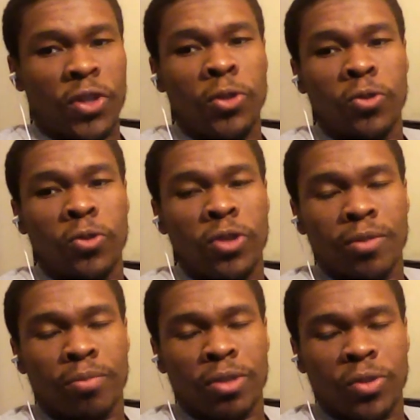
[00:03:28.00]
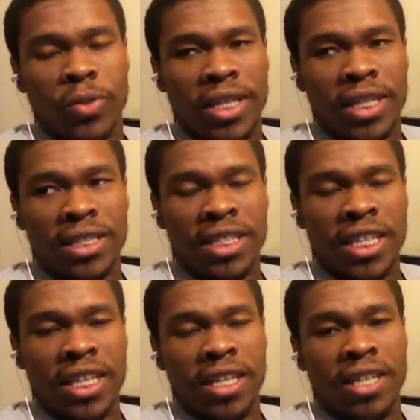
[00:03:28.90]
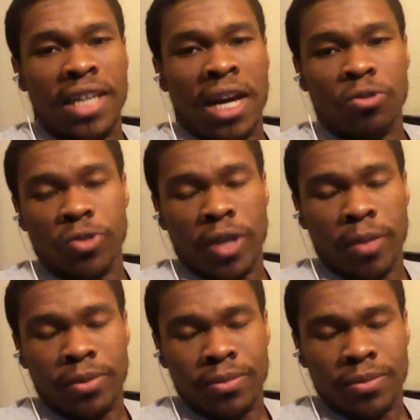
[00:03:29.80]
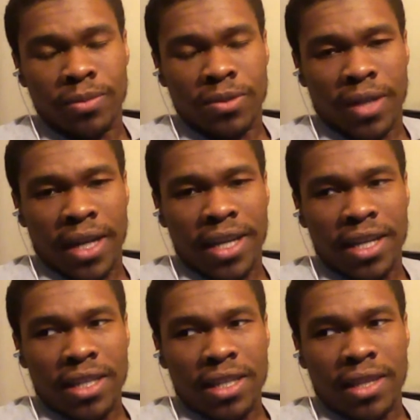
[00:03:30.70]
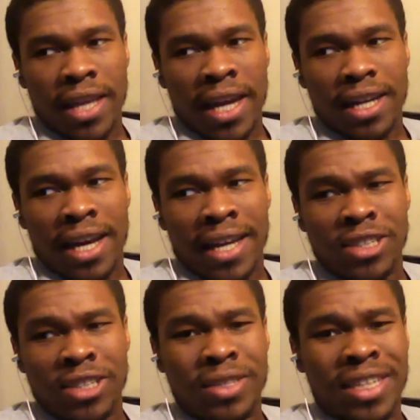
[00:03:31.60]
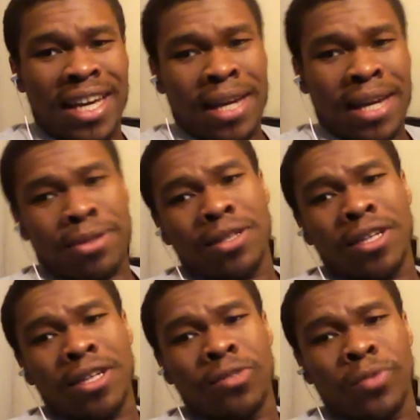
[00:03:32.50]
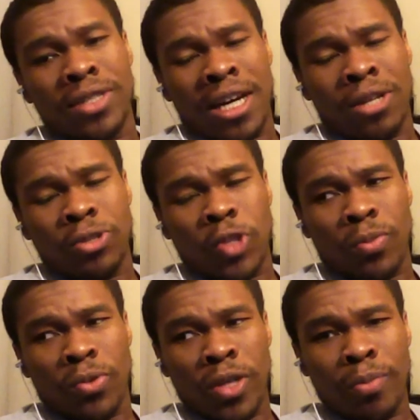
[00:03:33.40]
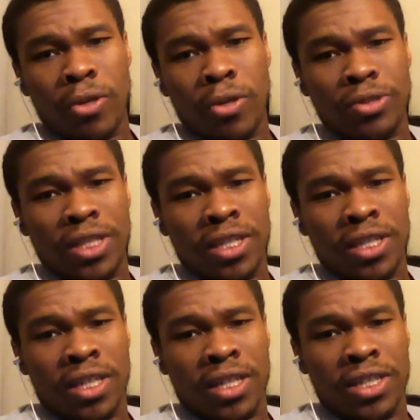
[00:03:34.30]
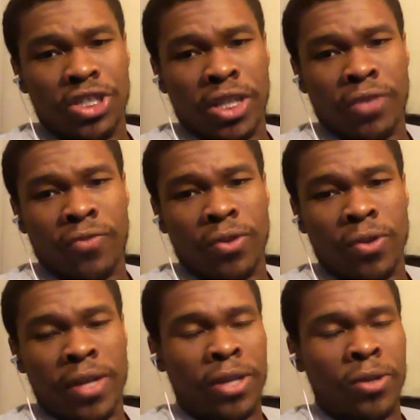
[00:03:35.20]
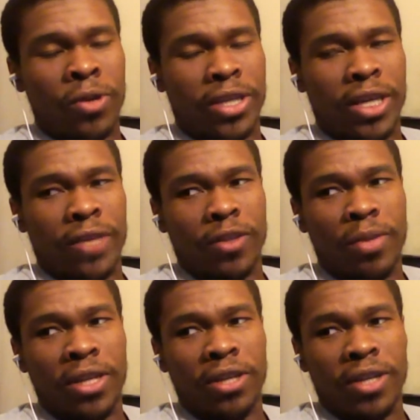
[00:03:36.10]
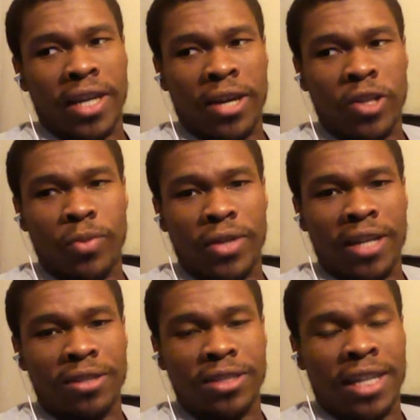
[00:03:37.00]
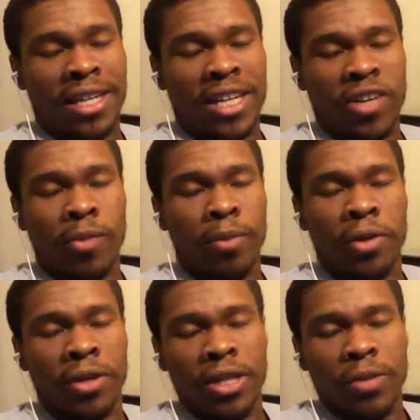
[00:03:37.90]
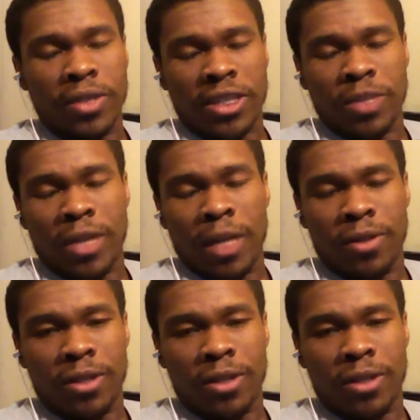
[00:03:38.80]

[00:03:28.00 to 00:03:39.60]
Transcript: feud between CNN and Donald Trump, right? That I guess you would say escalated with Donald Trump reposting a GIF and/or GIF, depending on how you pronounce it. I can't remember the proper.